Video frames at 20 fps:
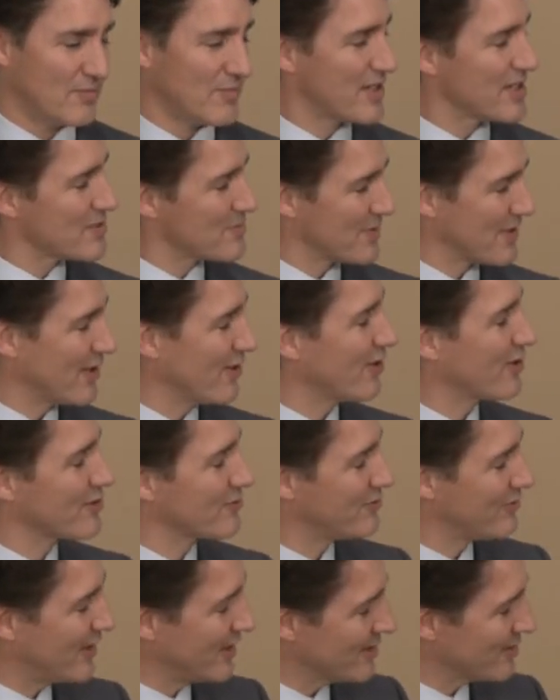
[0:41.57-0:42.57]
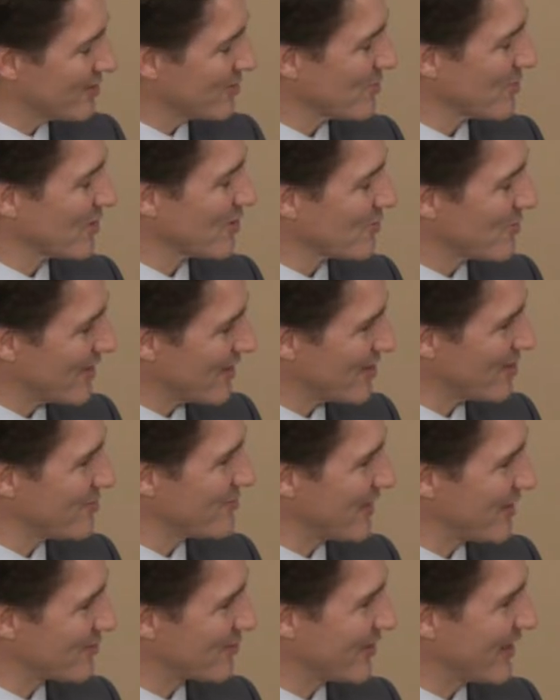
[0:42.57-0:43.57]
but it's been a lot of fun to work with
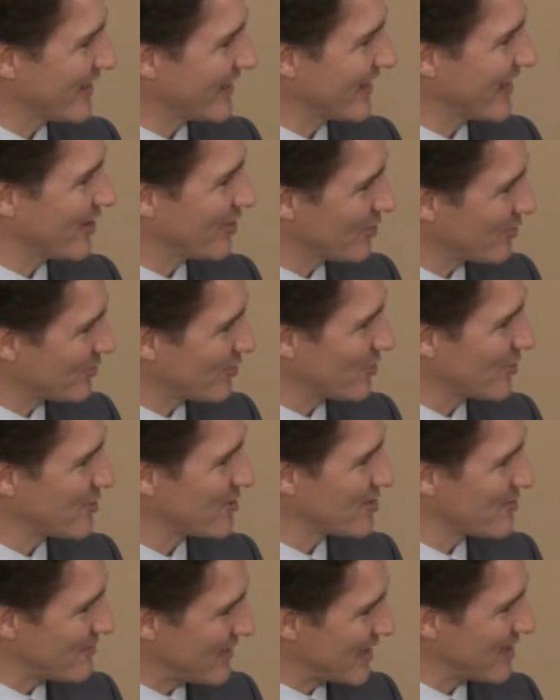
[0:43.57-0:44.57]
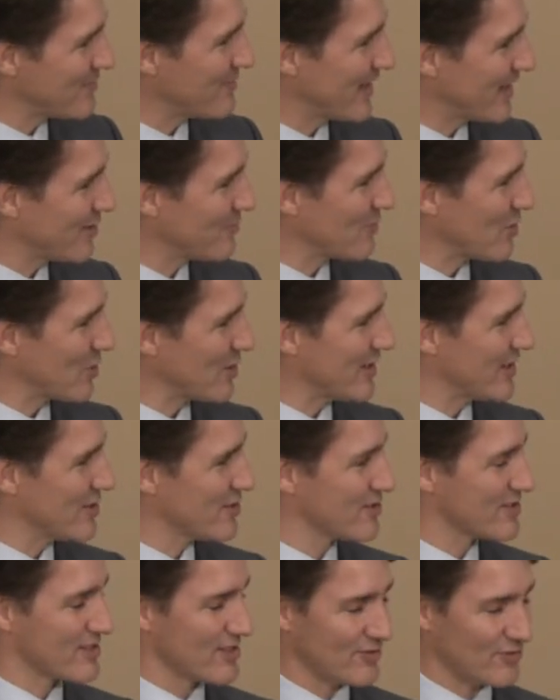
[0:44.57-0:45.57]
you, my friend, and I look forward to many, many more
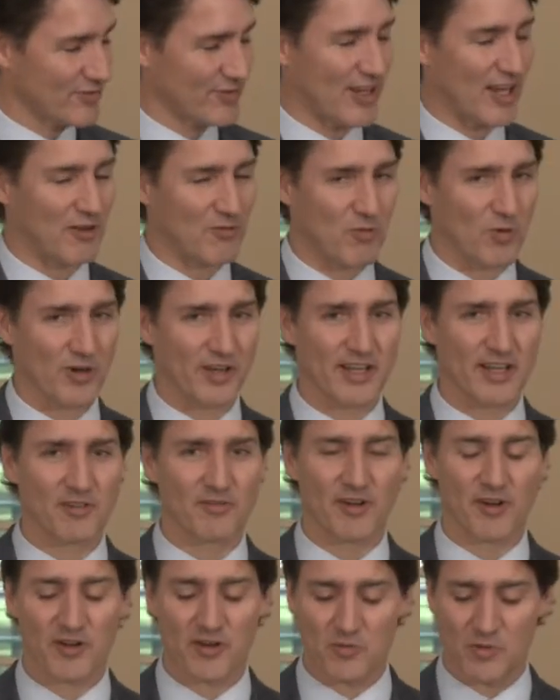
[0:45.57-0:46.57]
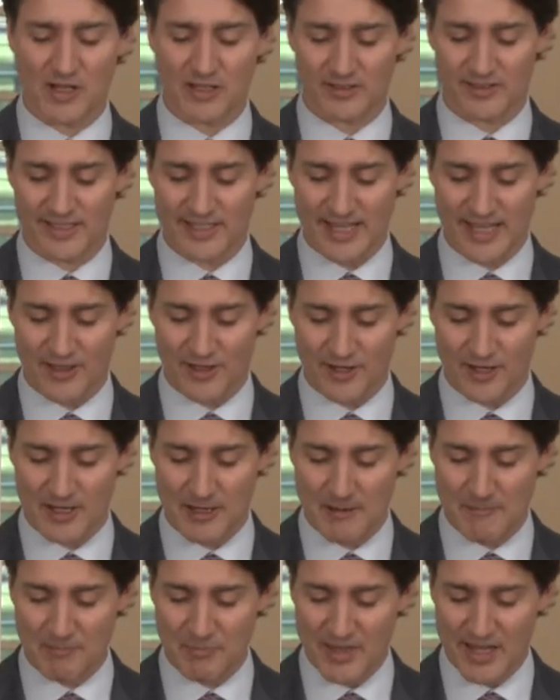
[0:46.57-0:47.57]
years of, of working very well together.
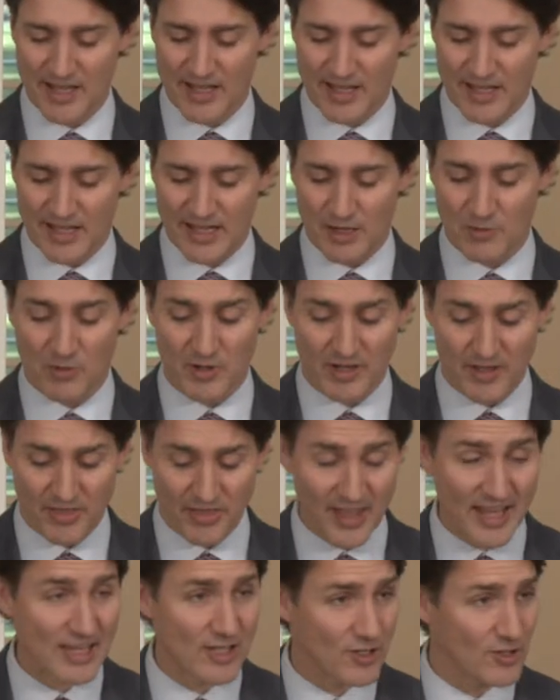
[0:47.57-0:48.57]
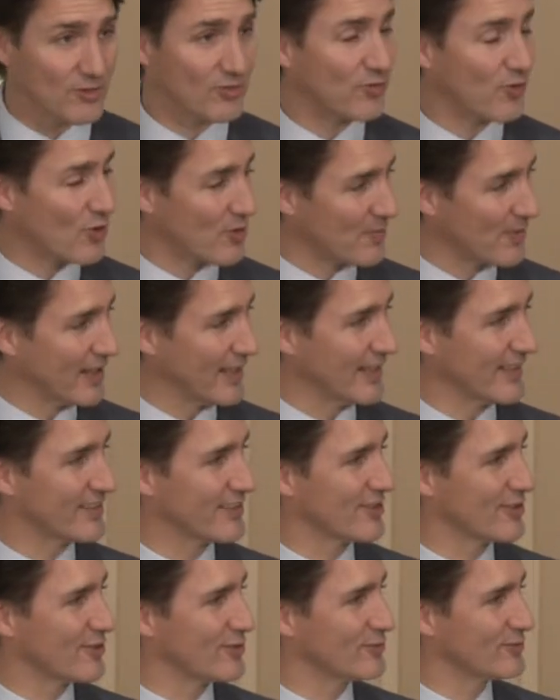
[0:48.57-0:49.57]
I want to thank you formally
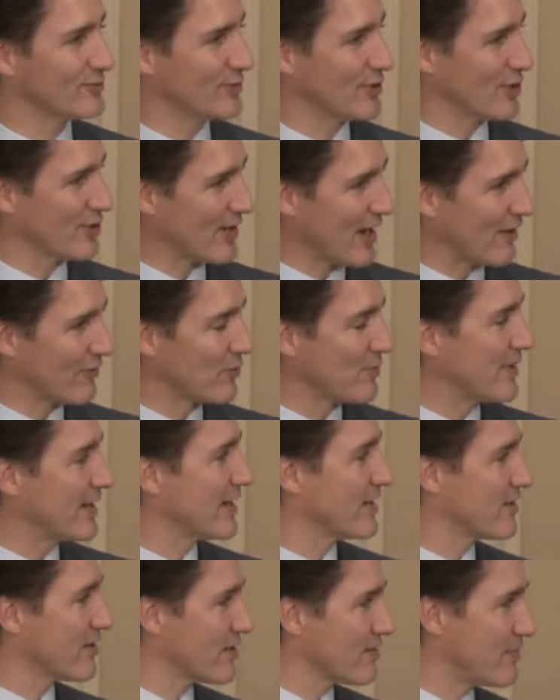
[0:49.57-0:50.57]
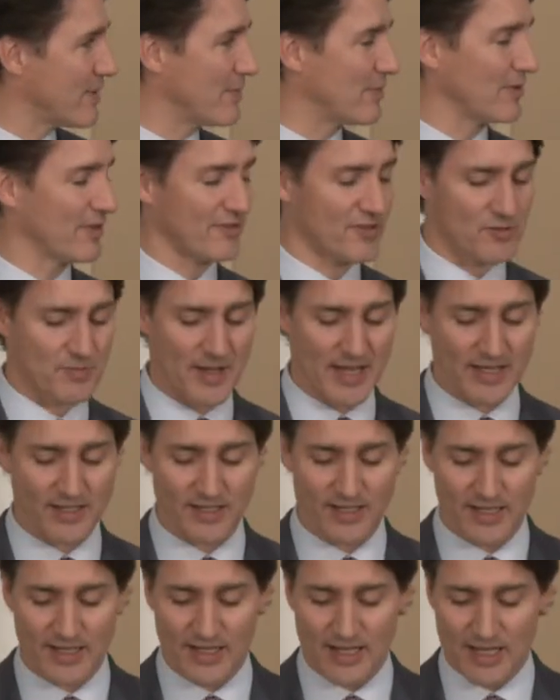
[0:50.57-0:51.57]
to your government and to the people of
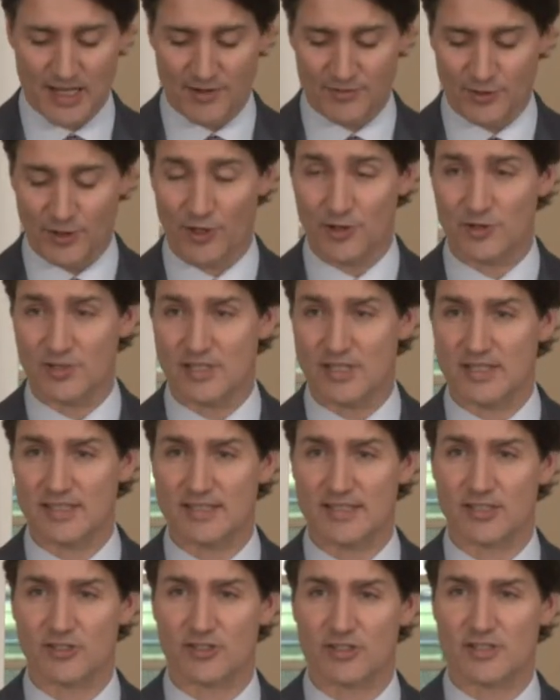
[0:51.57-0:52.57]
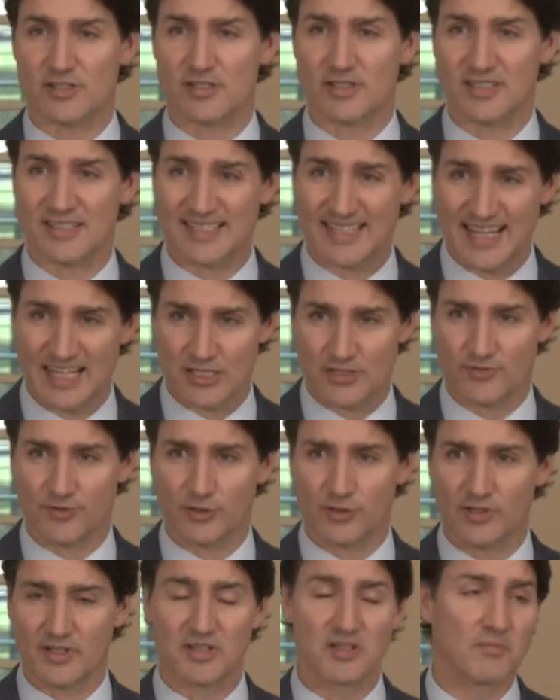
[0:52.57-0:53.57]
Spain for hosting such a
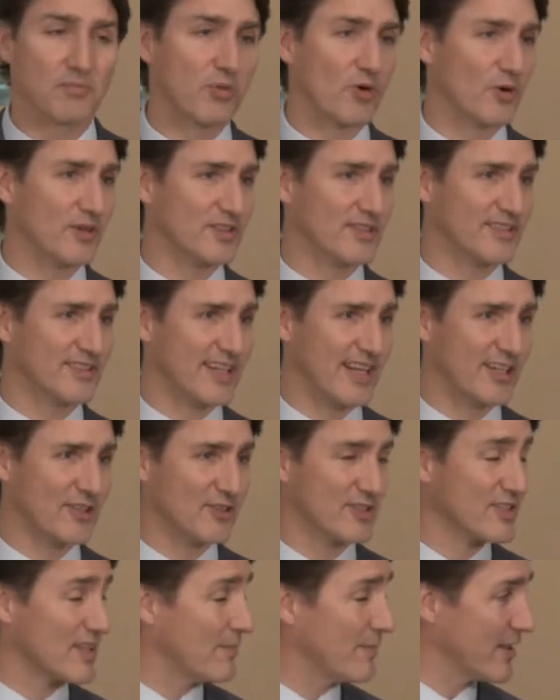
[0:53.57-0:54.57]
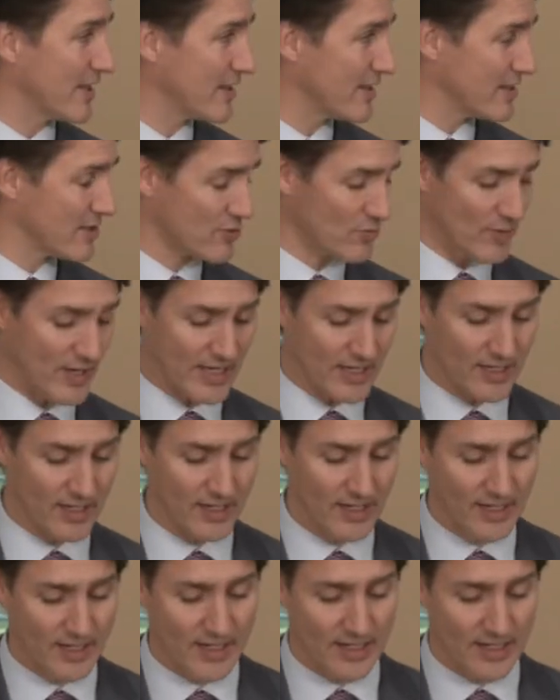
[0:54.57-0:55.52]
successful and important NATO summit this week.